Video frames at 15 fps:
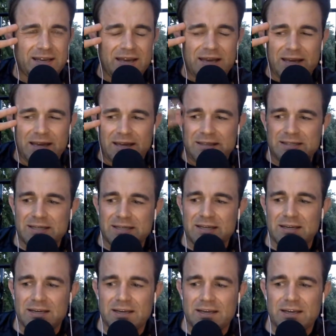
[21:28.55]
and
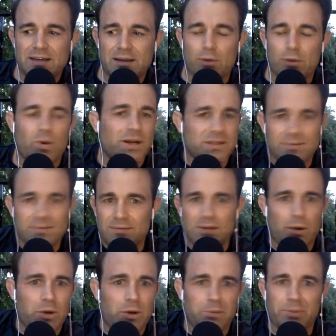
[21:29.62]
I want
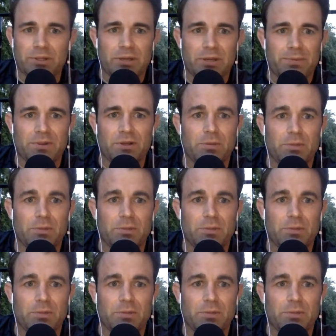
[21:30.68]
to pull it up and look.